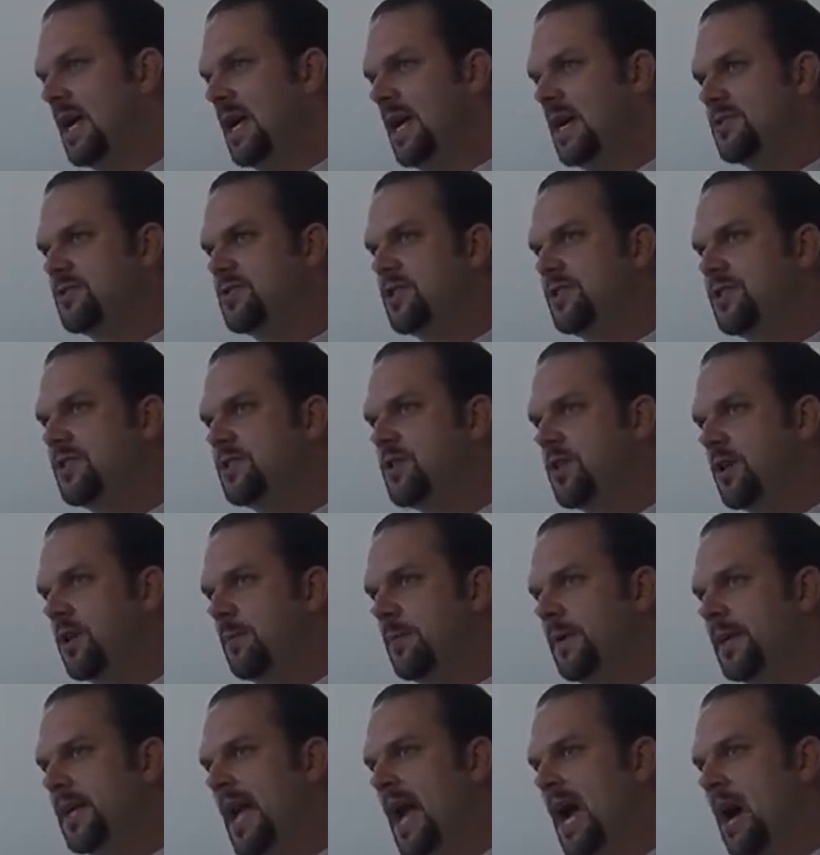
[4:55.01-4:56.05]
is to
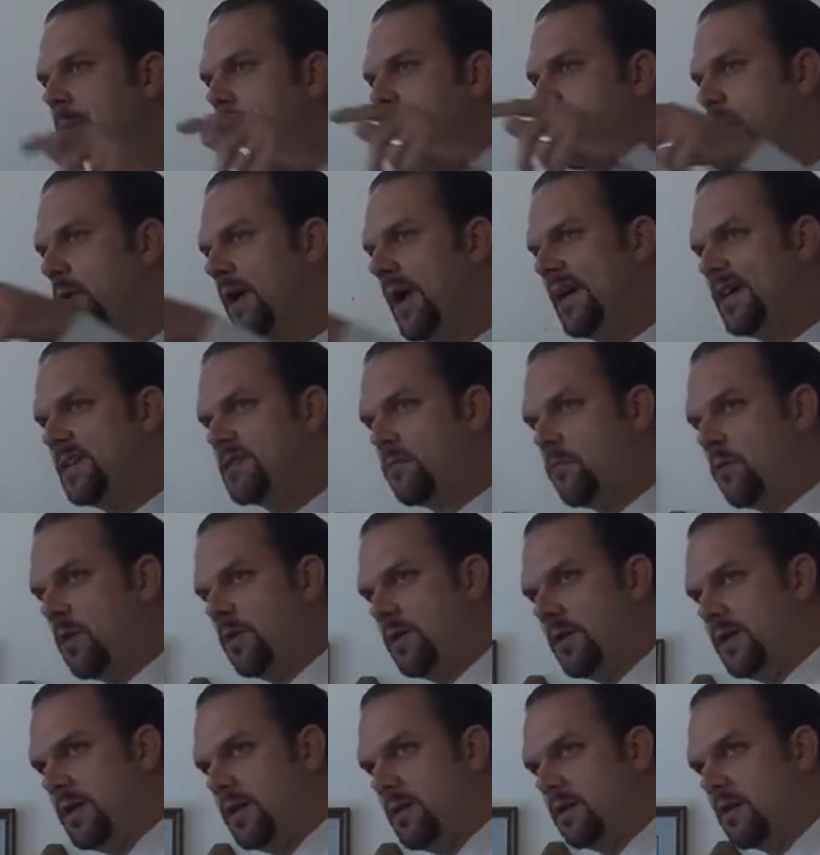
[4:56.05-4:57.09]
determine how
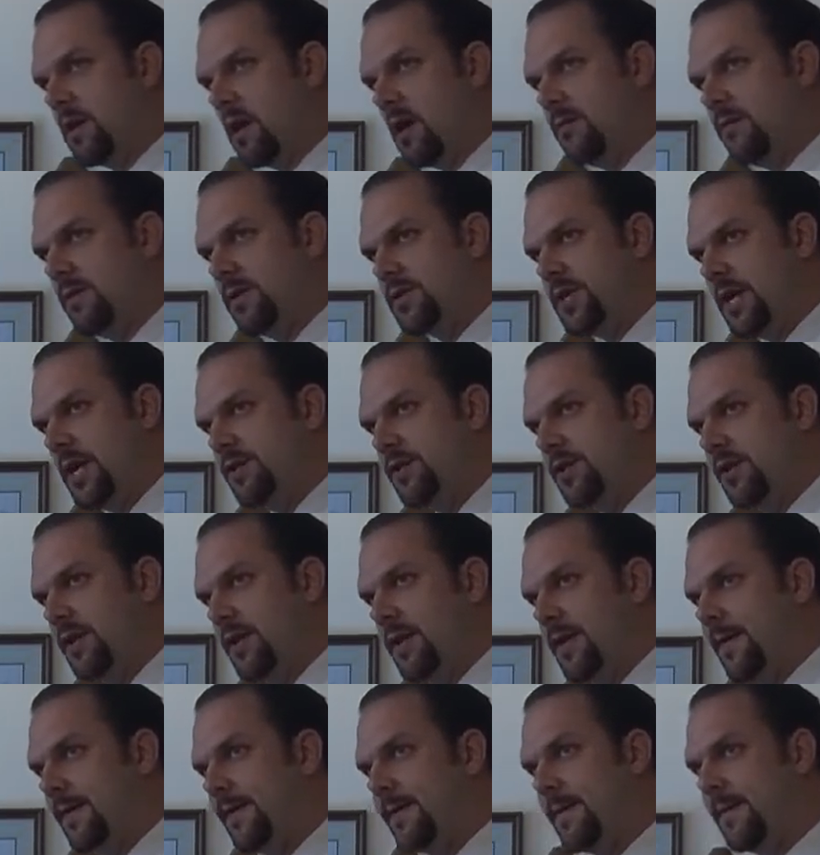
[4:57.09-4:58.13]
praiseworthy your conversation
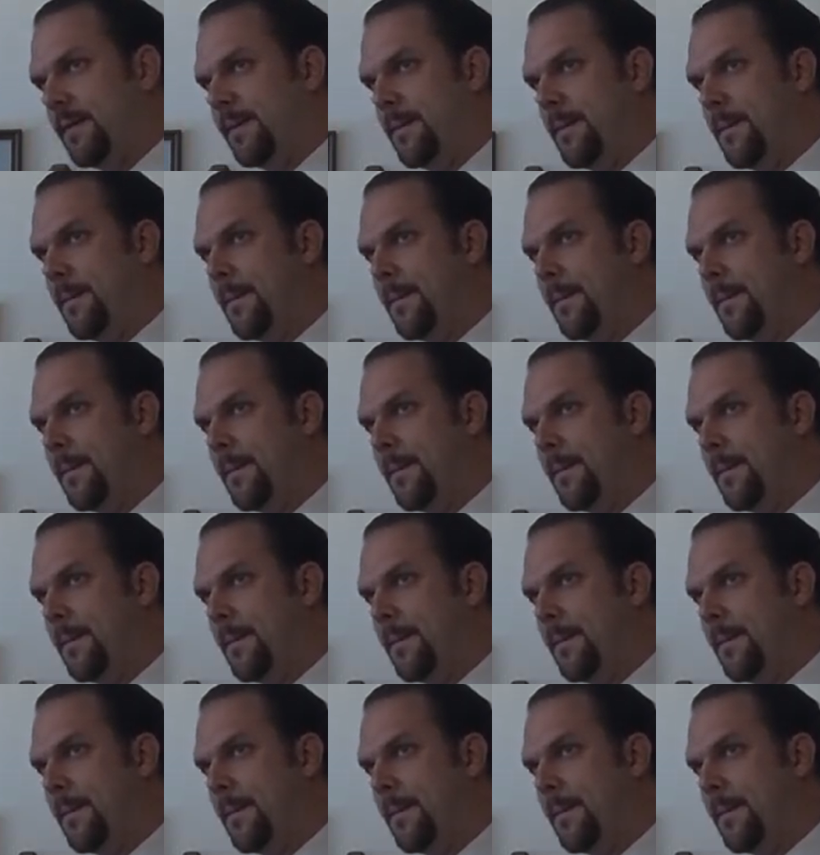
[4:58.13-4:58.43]
is.